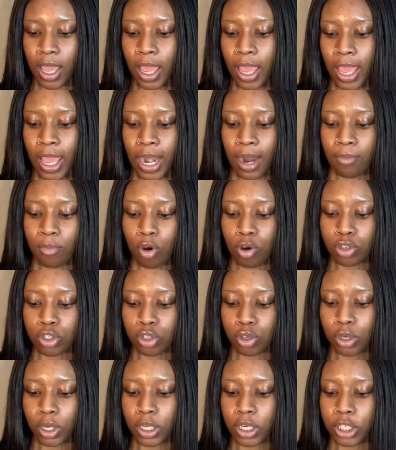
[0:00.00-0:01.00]
and i'm also
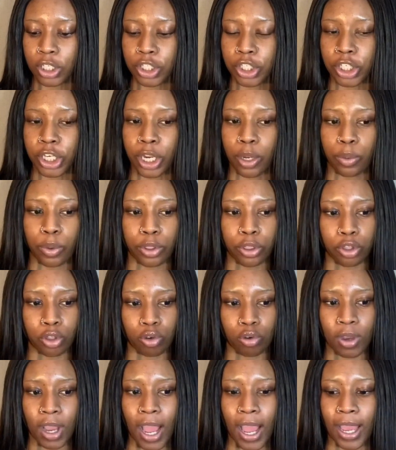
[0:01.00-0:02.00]
gonna share with you
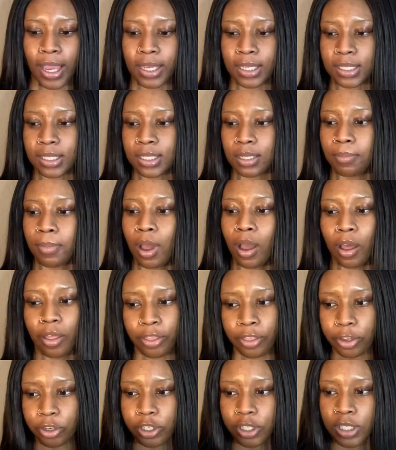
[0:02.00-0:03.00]
guys some
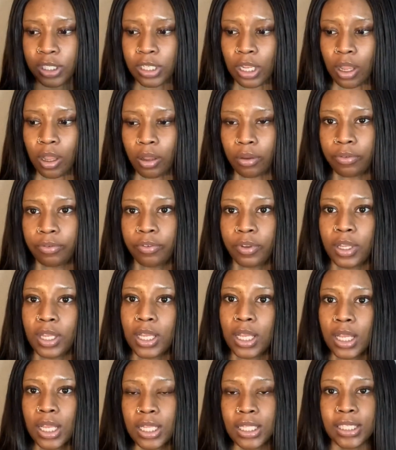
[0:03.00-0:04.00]
other stuff
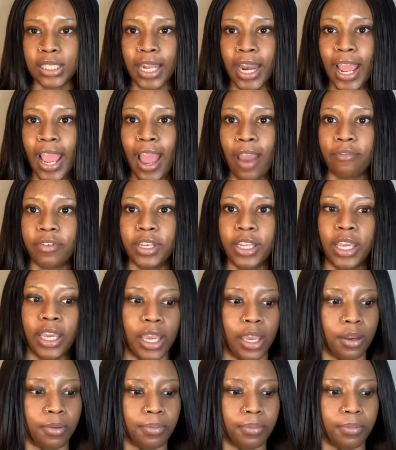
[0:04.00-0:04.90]
that i have in hand